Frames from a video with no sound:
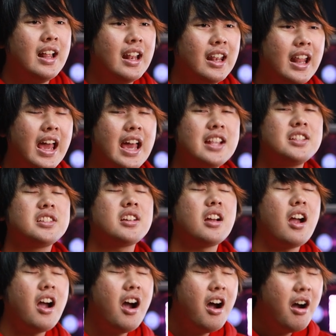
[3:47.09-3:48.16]
lands
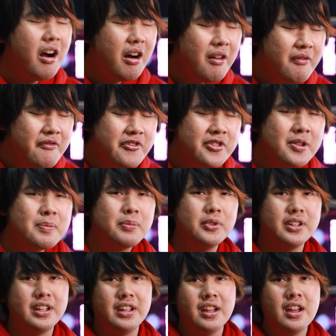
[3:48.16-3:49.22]

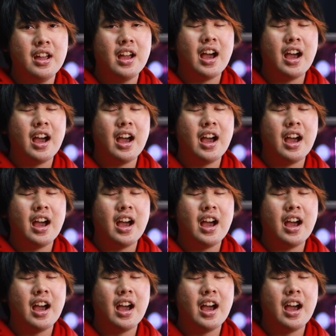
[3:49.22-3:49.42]
comfortably